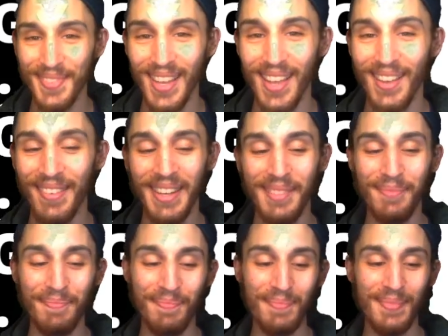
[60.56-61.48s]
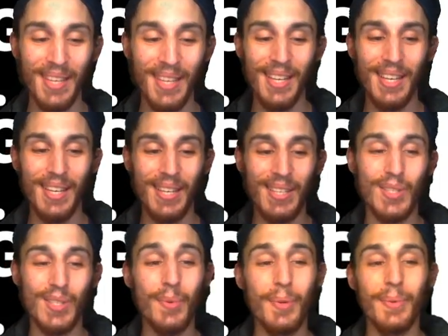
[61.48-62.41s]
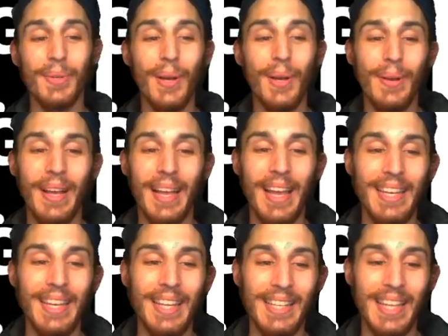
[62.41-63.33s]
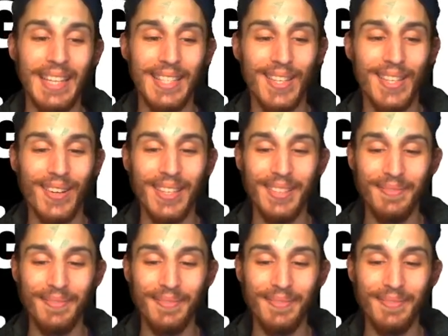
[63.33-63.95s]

Alrighty, so we will go ahead and get started.